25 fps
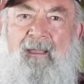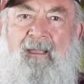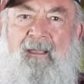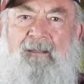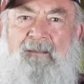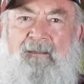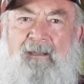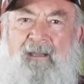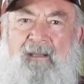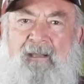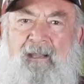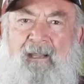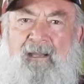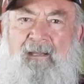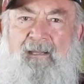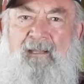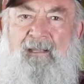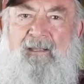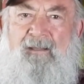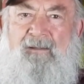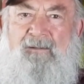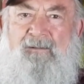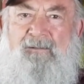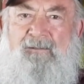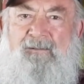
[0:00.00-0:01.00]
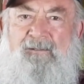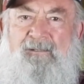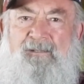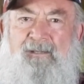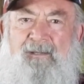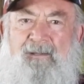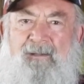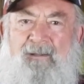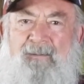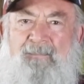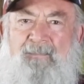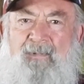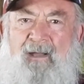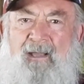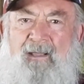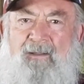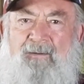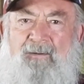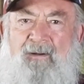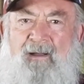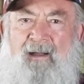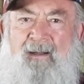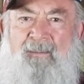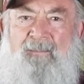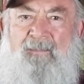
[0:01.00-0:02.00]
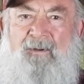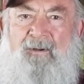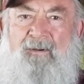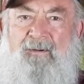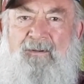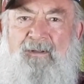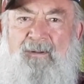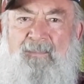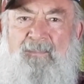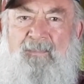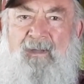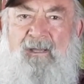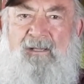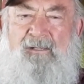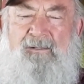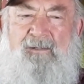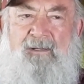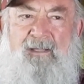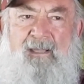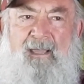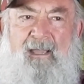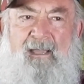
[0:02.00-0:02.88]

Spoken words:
And you need to use a micrometer to measure